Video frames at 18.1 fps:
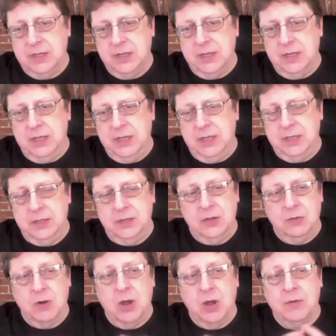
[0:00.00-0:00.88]
And
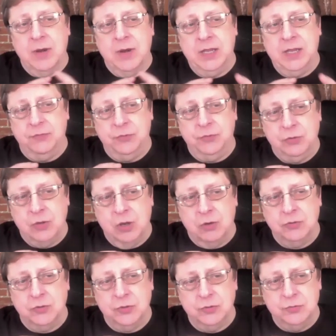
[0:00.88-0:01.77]
they're already, if you
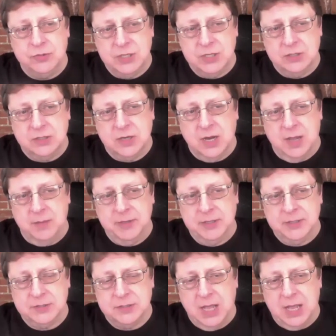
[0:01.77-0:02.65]
go to
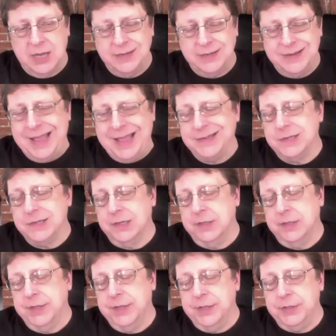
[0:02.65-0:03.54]
sitcomics.net,
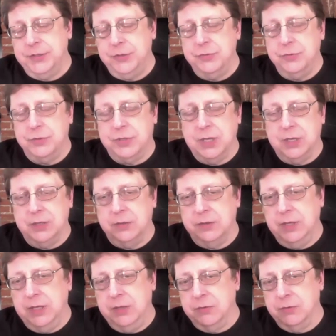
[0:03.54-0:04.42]
you can
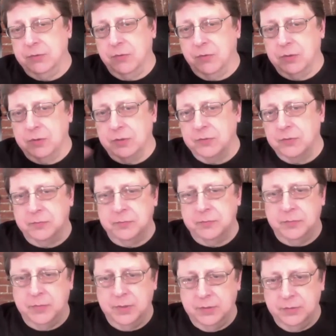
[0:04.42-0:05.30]
either order
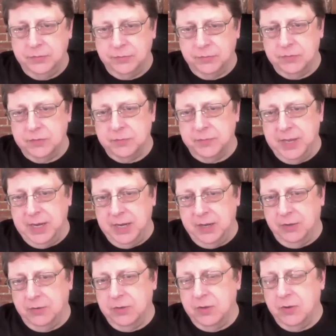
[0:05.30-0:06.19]
them through the
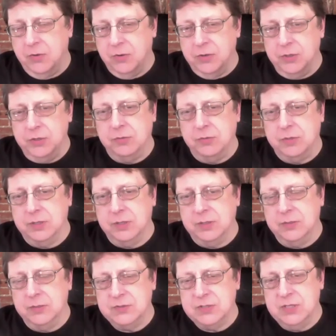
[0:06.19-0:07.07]
mail or you
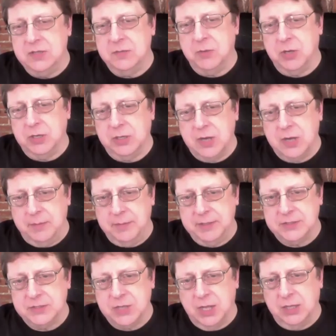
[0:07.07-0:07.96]
can see them on
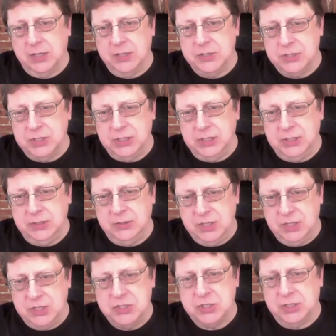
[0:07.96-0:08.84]
Comixology
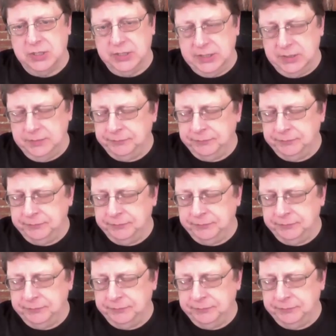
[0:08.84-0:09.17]
digitally.